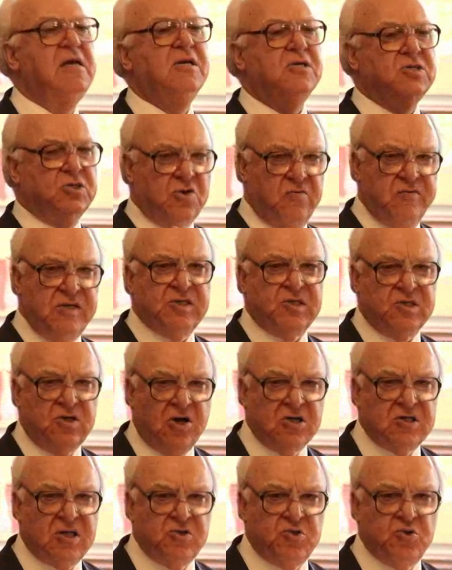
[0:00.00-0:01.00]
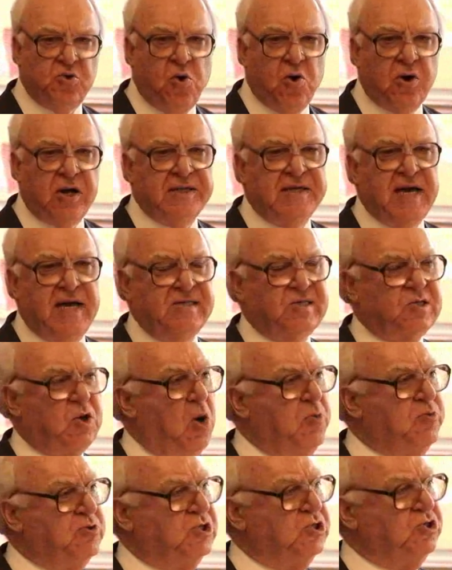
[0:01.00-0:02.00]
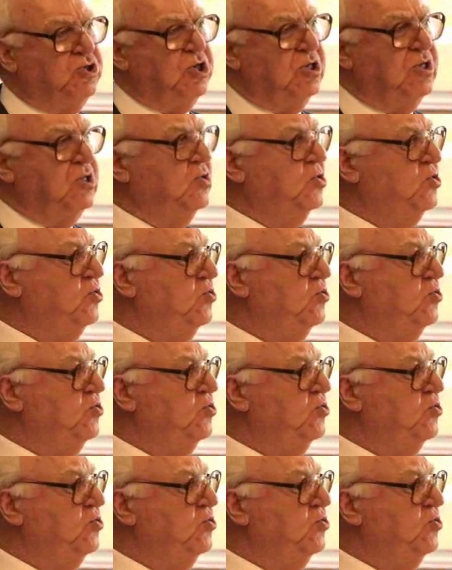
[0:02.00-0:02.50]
so we started to organize opposition